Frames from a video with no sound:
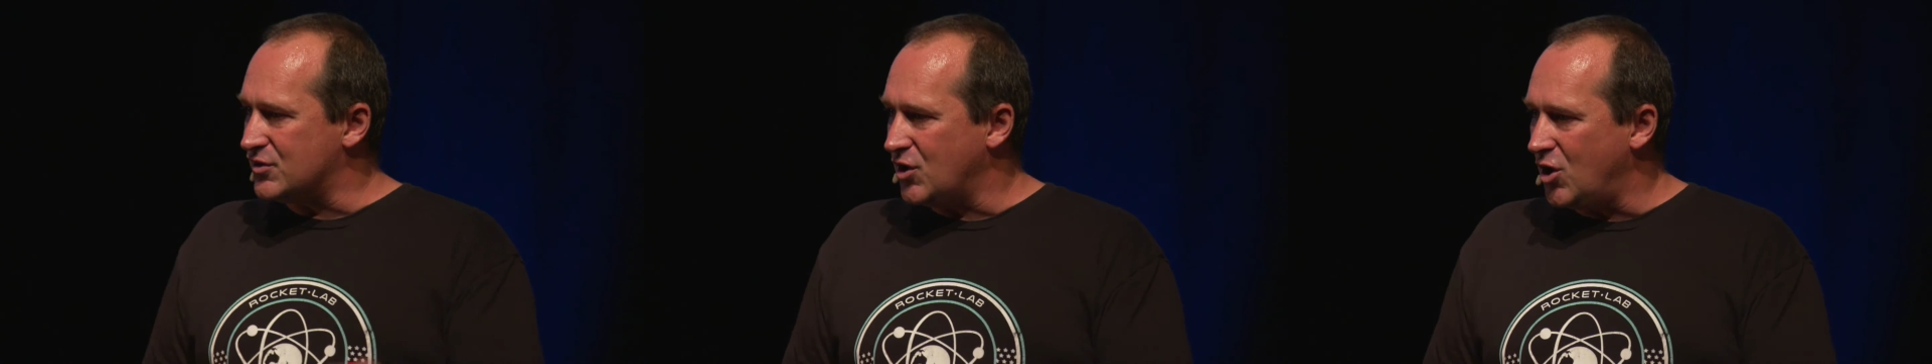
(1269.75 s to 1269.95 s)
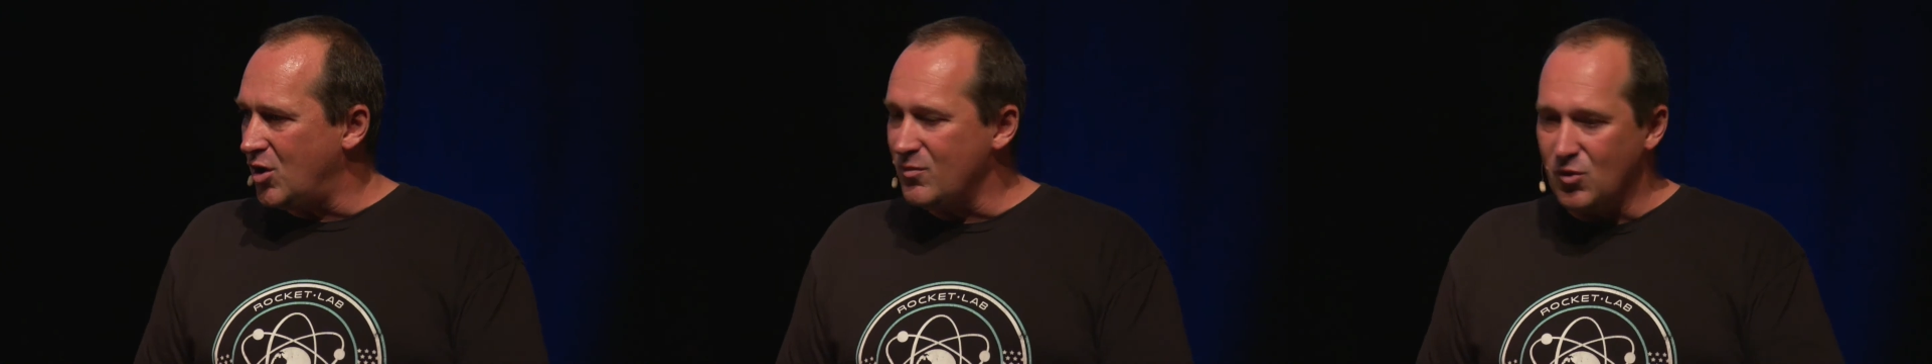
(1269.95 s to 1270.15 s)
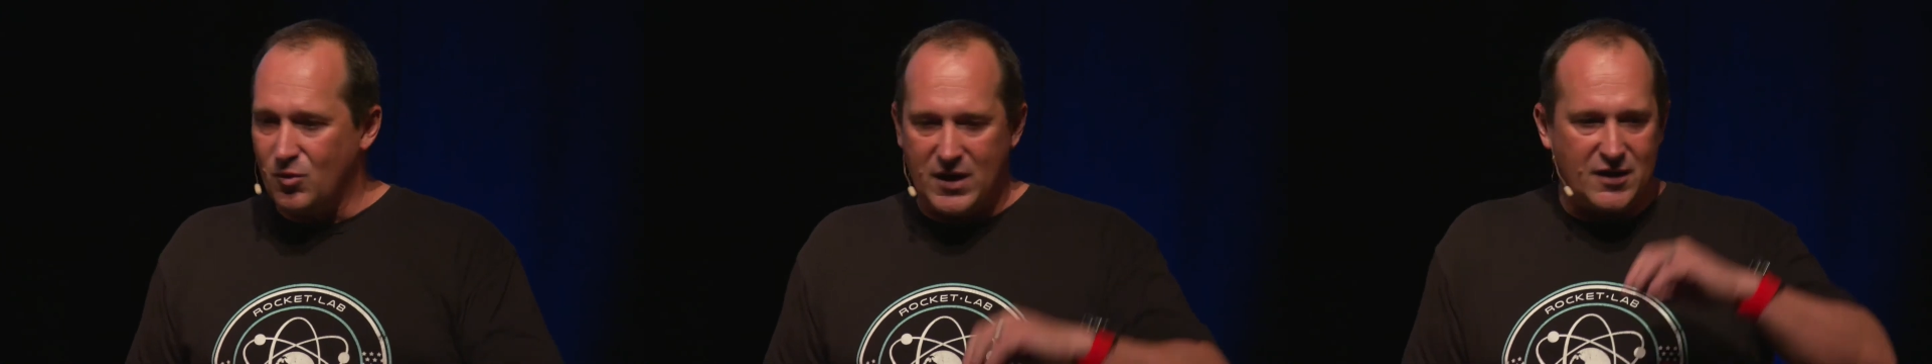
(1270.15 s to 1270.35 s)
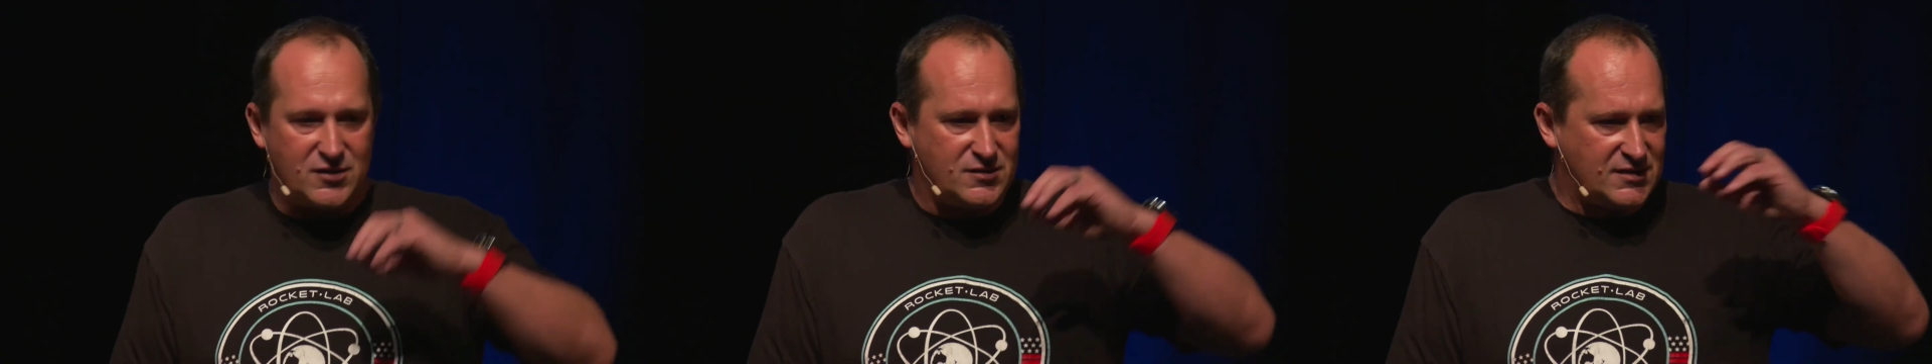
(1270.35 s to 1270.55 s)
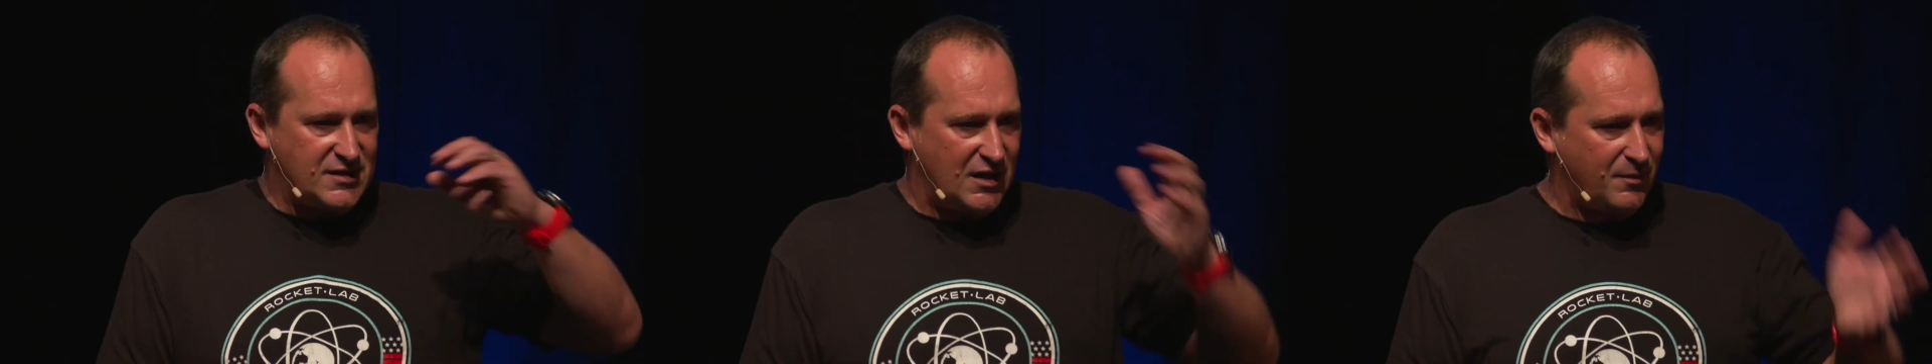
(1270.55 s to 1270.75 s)
home or how to
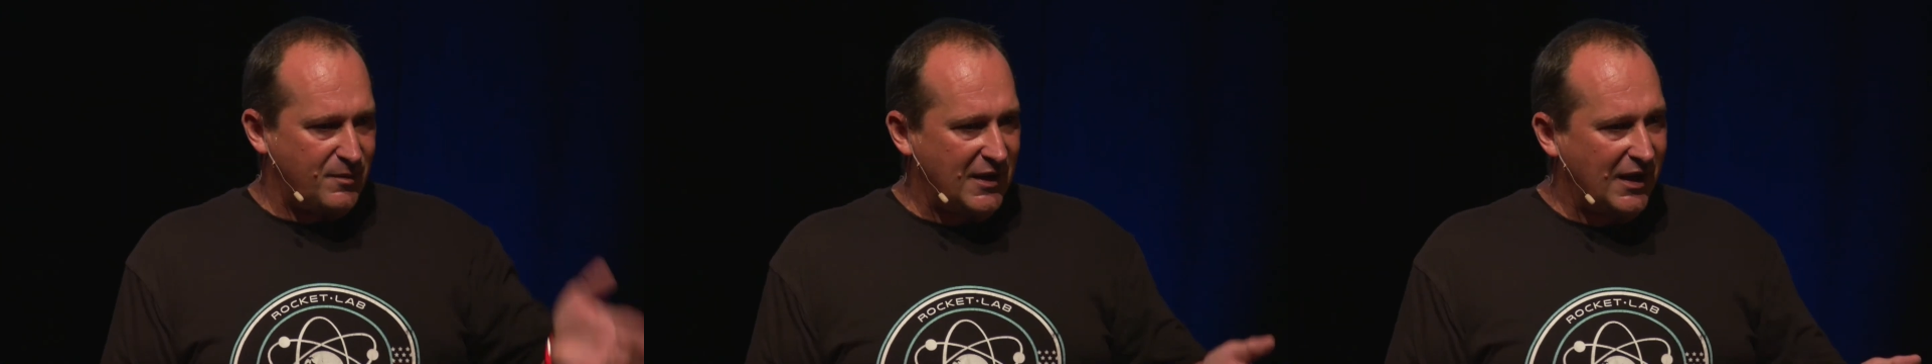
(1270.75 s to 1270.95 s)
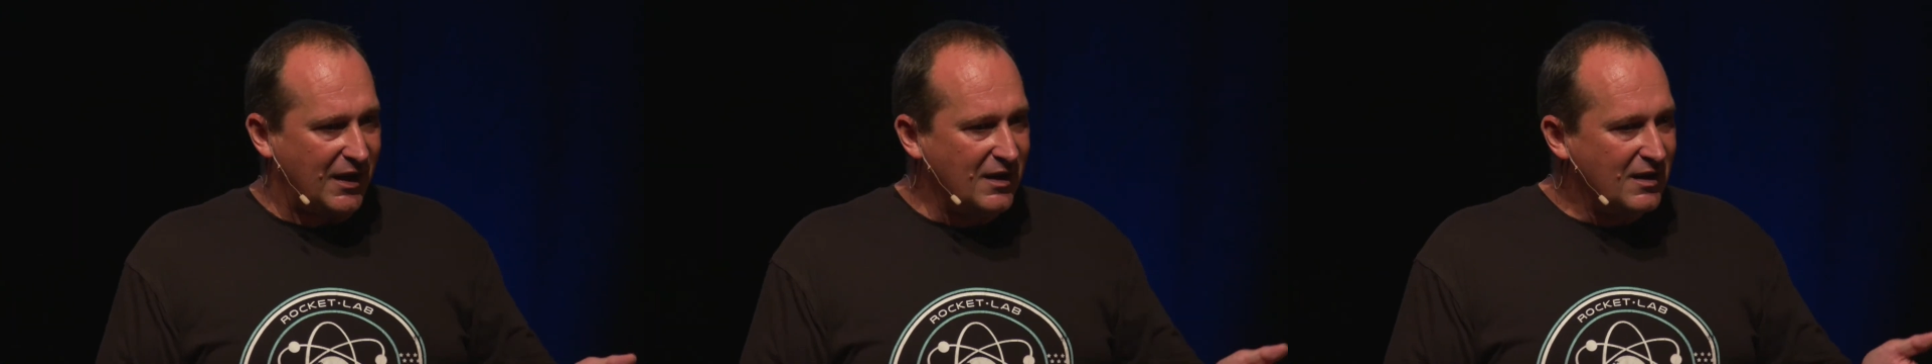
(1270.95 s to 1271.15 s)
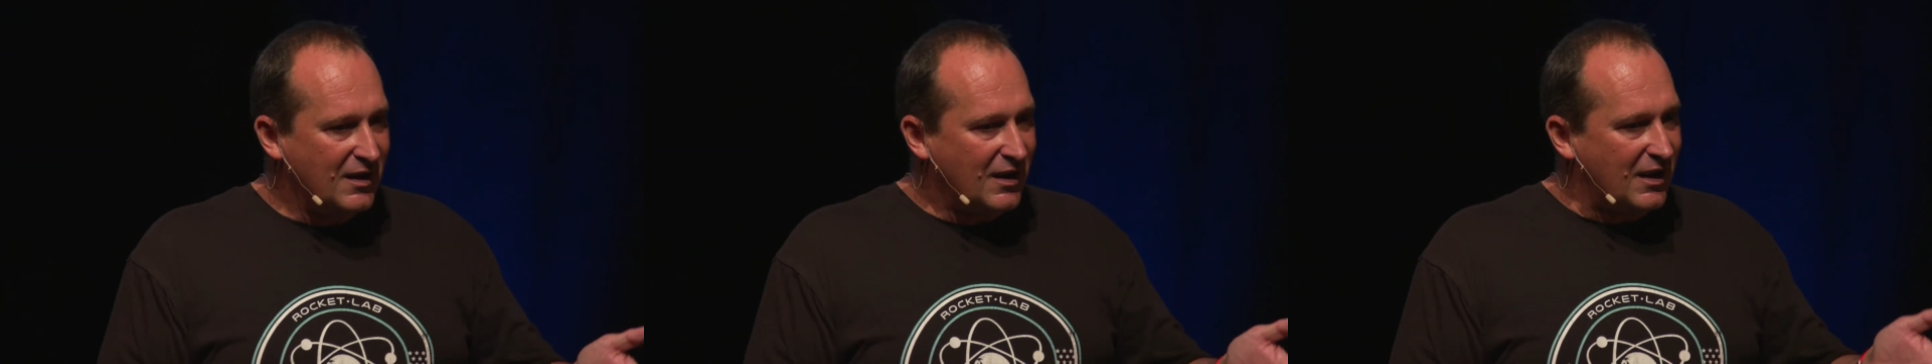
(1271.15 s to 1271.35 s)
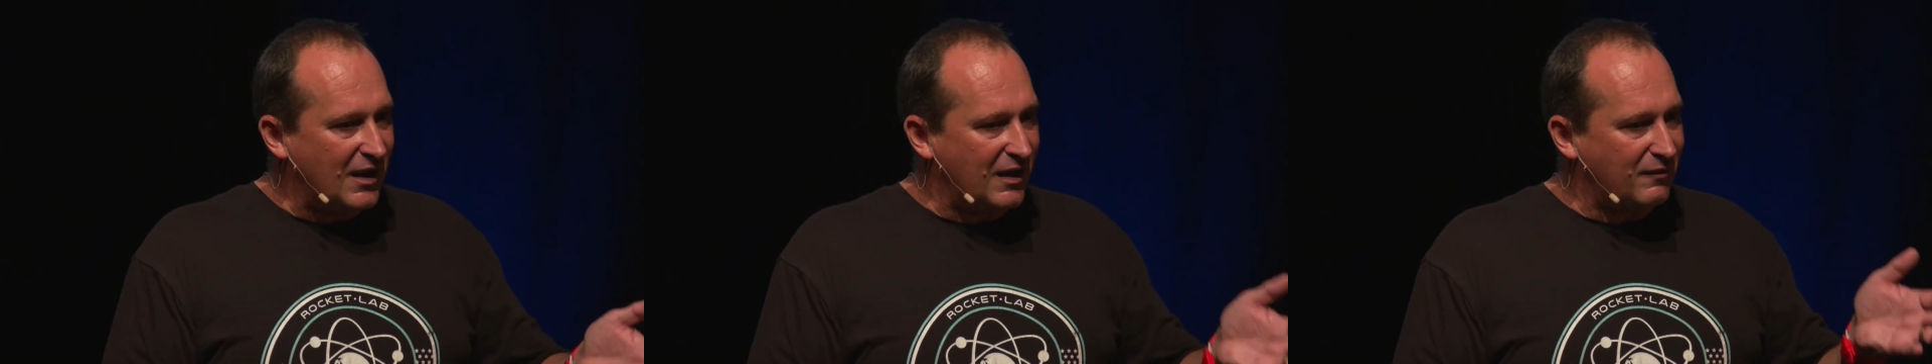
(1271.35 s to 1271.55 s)
set up a